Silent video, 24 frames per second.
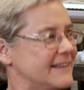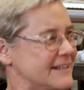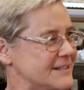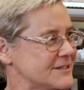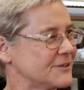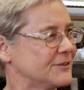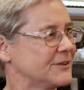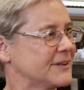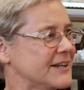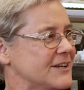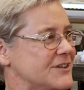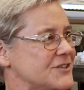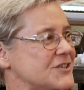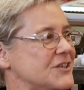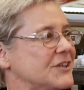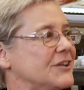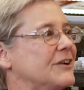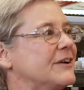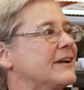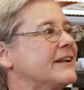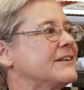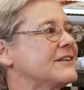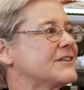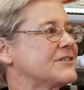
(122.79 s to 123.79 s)
this whole issue
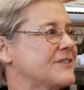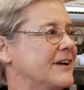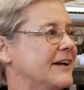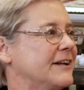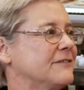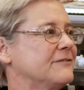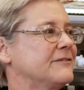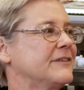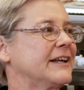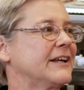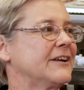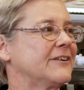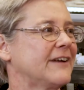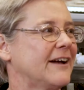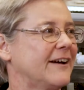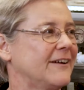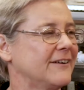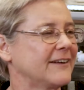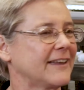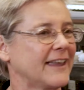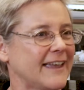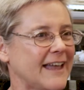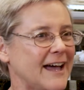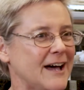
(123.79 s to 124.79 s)
and to try to figure
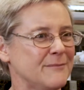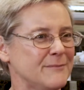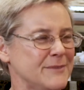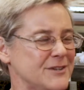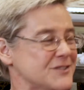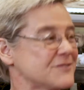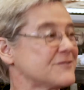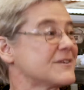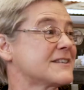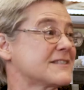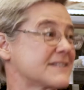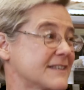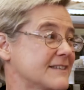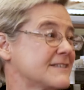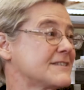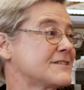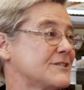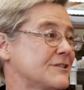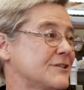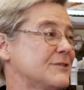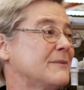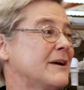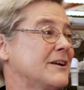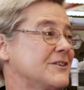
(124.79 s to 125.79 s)
out, okay, how much risk is
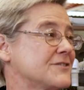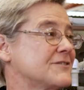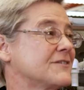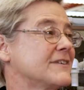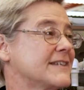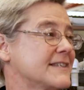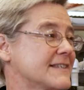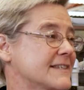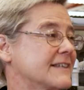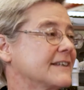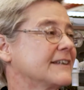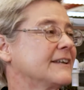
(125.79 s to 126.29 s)
too much risk?